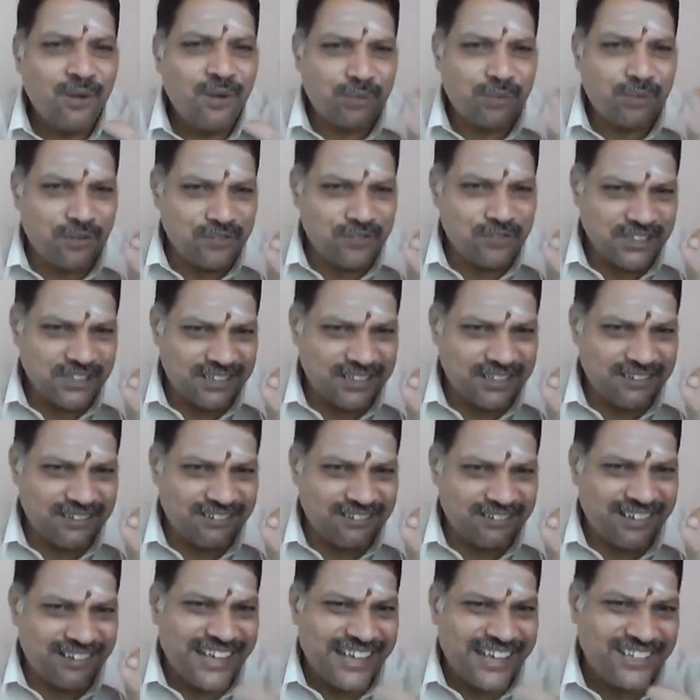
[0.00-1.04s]
Professor
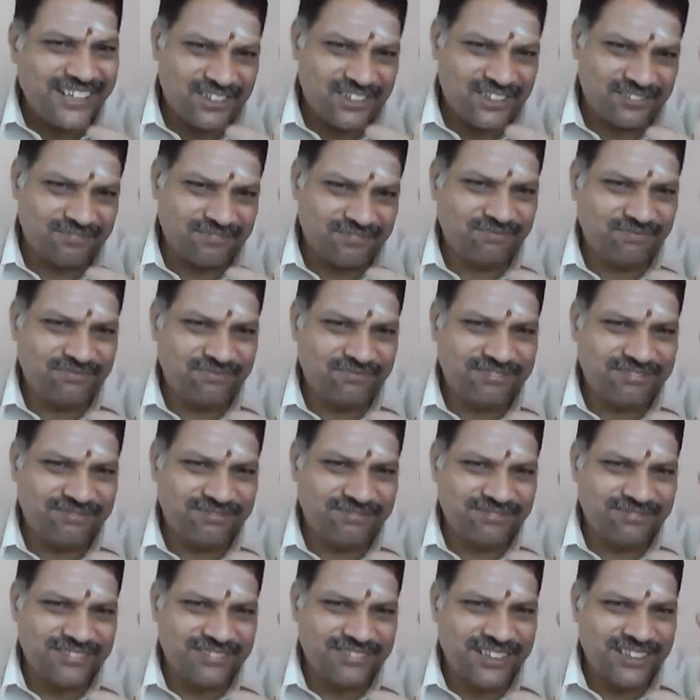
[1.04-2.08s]
Knight,
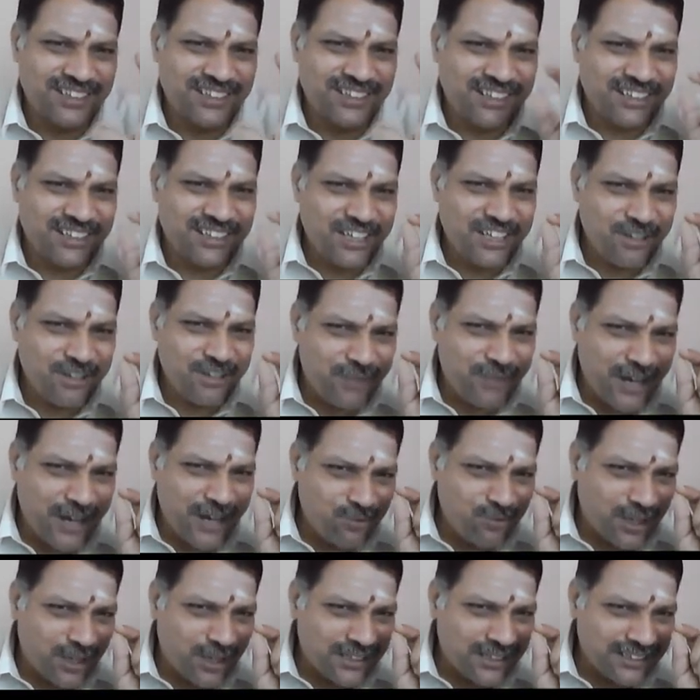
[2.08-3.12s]
he
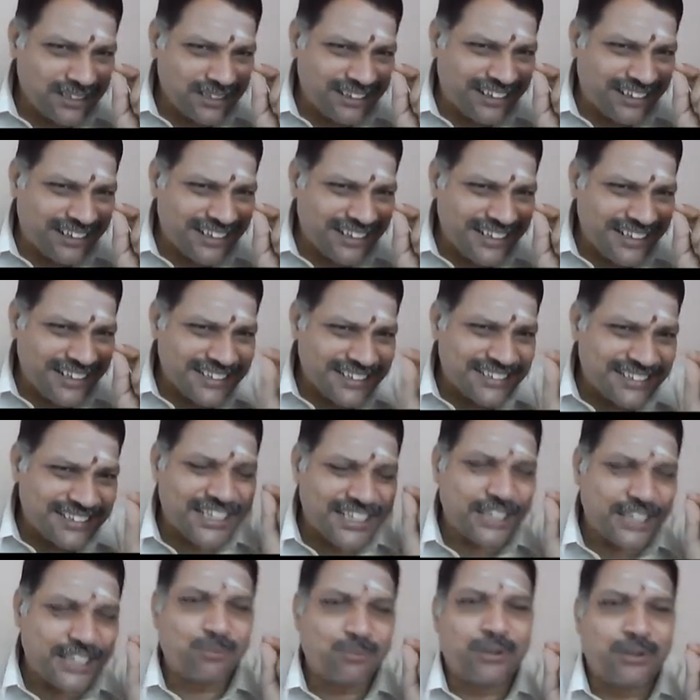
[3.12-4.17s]
made one clear
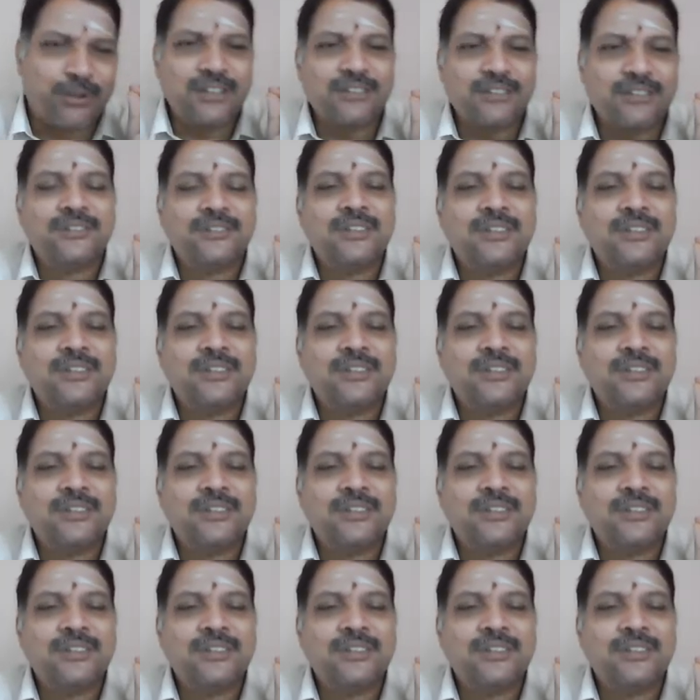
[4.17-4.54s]
statement.